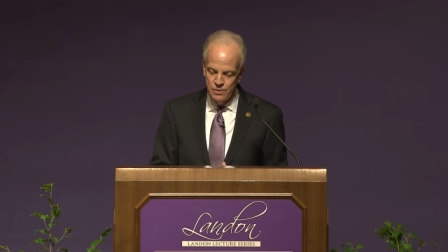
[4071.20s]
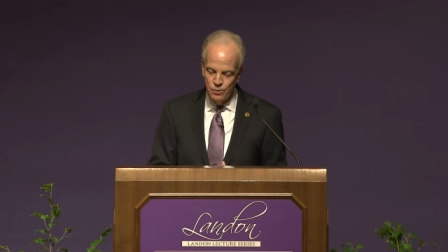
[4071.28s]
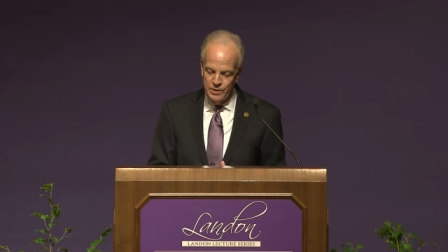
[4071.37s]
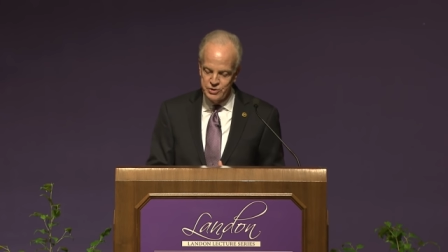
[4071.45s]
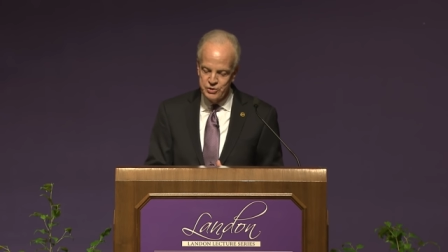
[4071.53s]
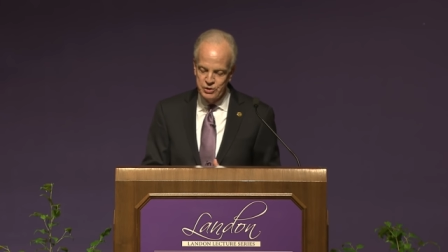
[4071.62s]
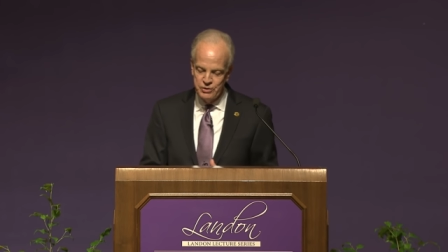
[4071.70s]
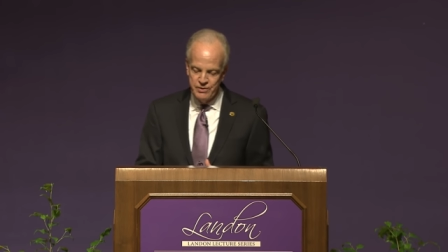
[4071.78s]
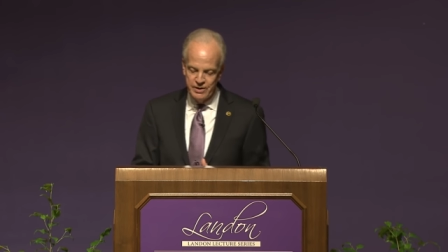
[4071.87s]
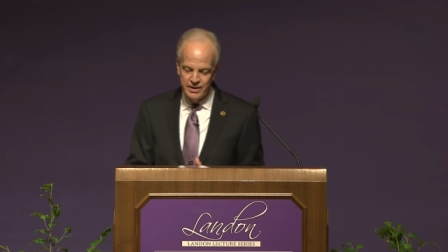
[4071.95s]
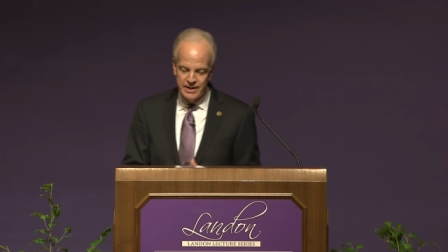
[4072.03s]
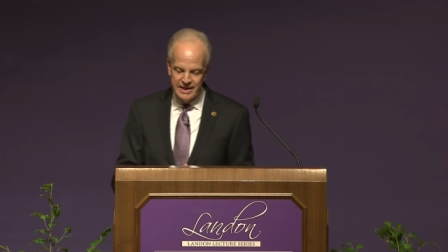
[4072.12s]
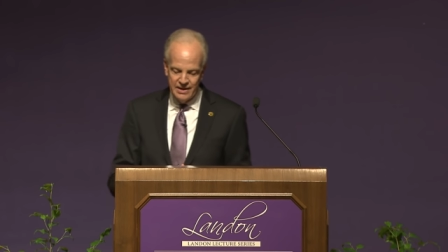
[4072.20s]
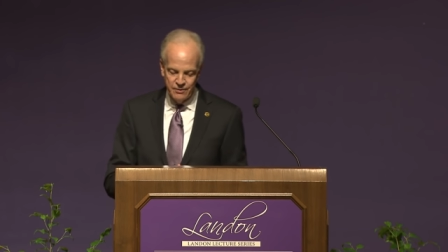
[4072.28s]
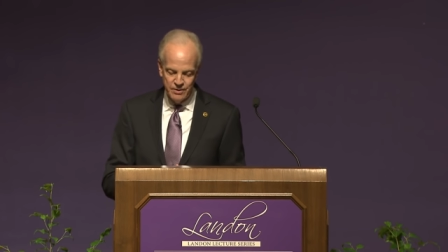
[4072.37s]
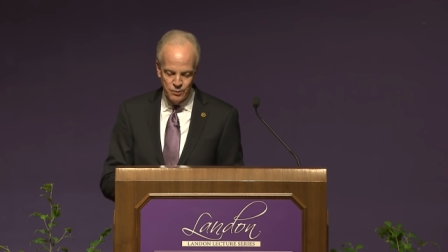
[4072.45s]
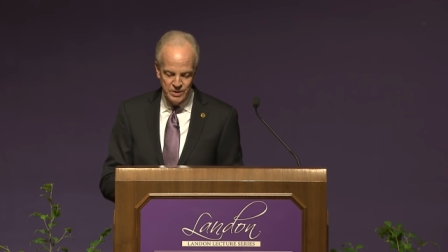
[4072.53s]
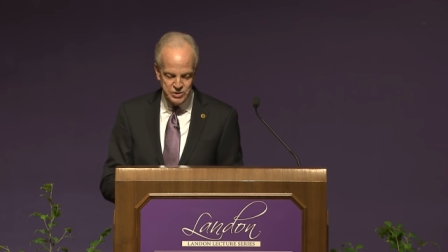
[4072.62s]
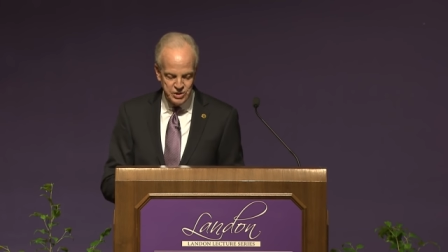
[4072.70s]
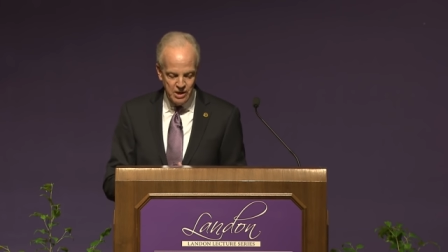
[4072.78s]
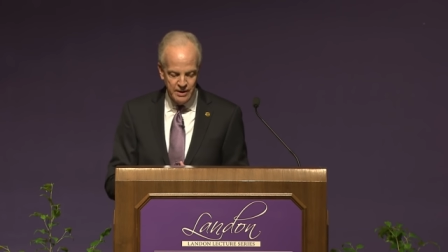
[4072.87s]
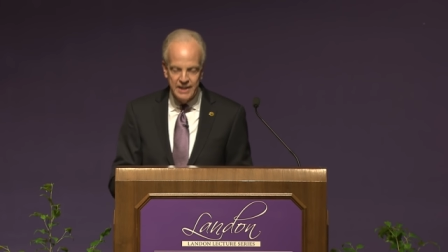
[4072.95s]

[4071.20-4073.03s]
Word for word: we stood there together and we saw